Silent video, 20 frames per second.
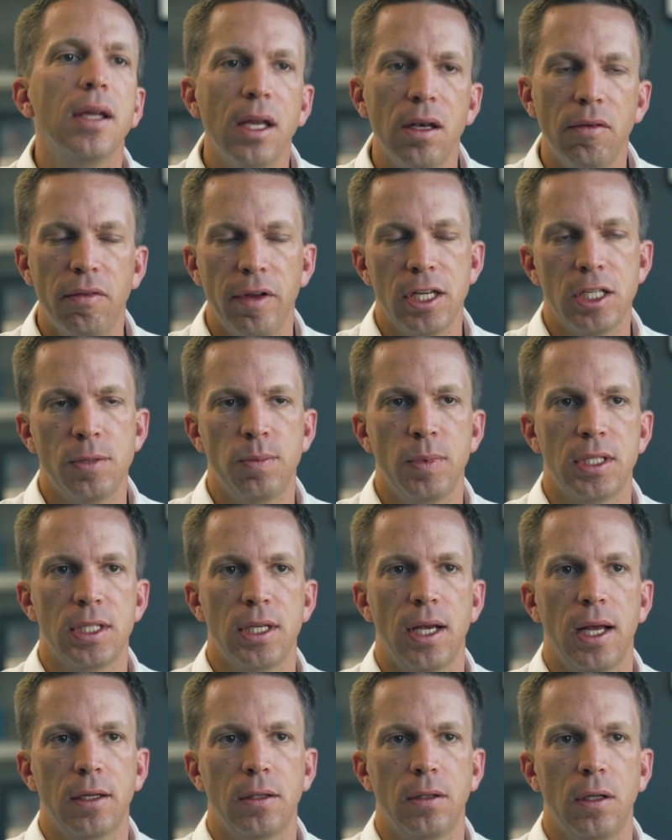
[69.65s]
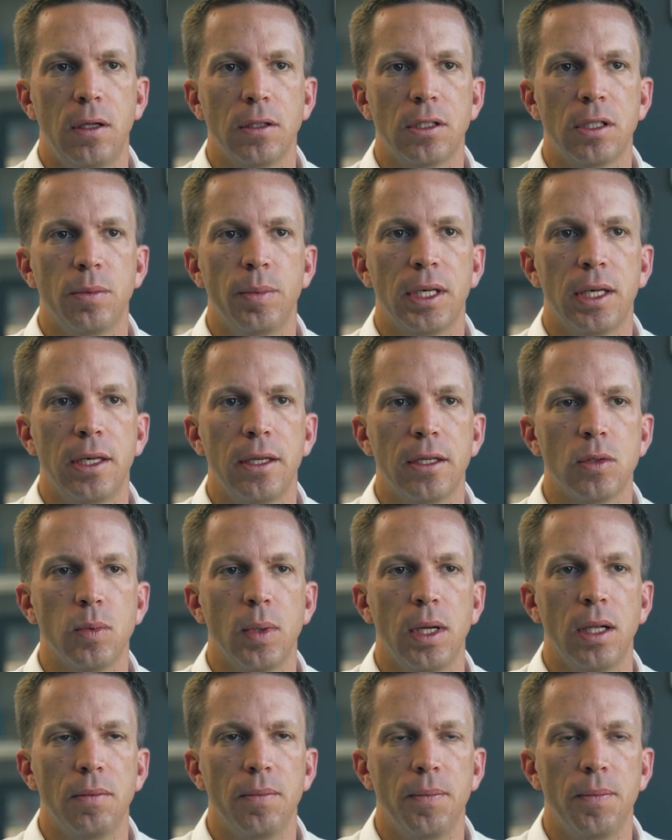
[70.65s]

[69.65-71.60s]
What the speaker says: investment cycle ultimately as well.